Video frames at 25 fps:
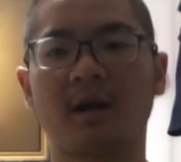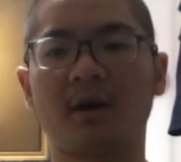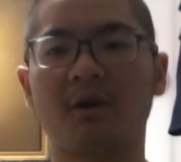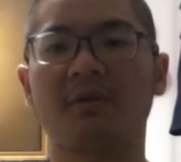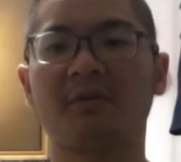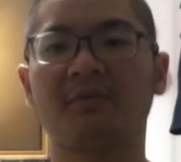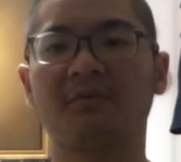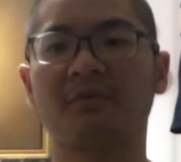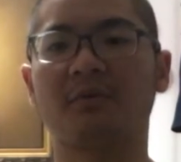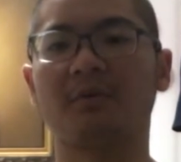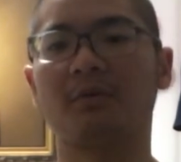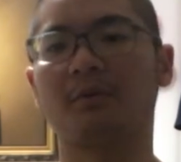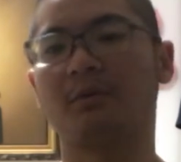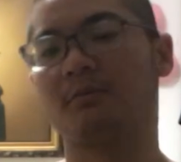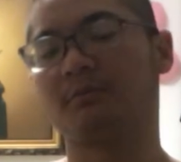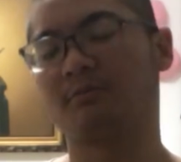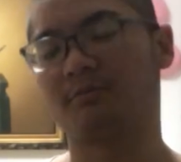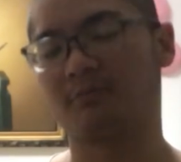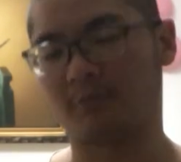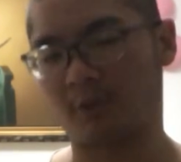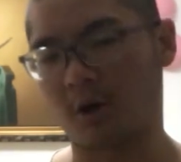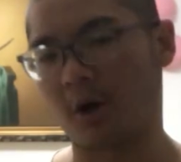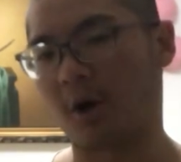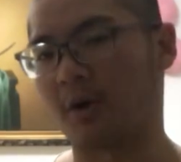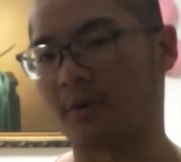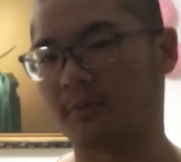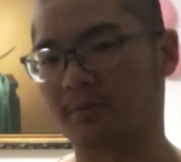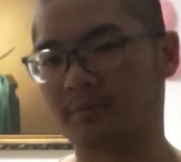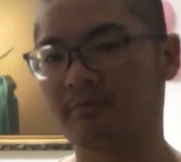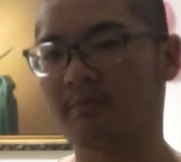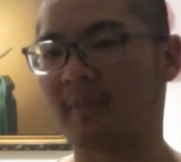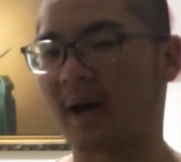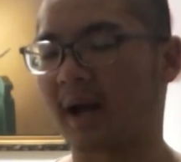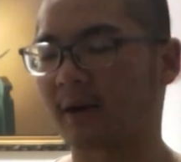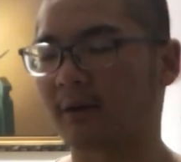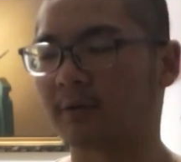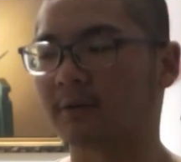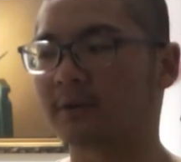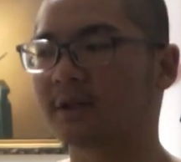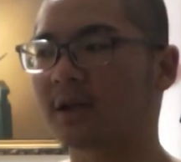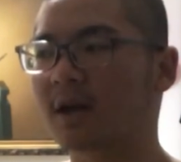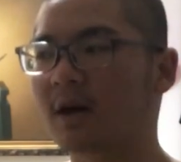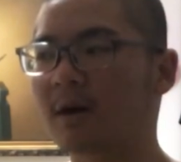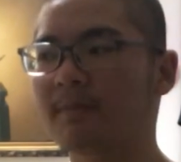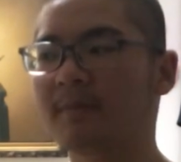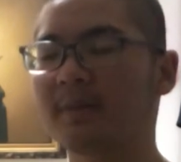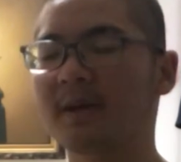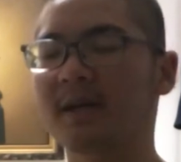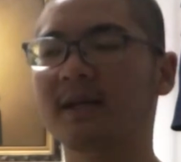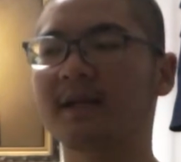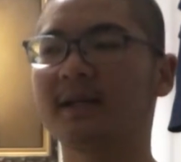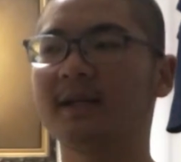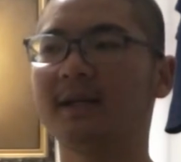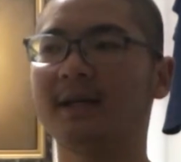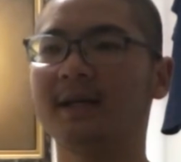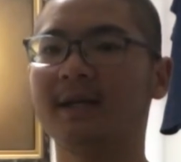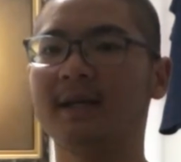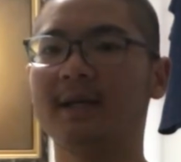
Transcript: However, back on topic,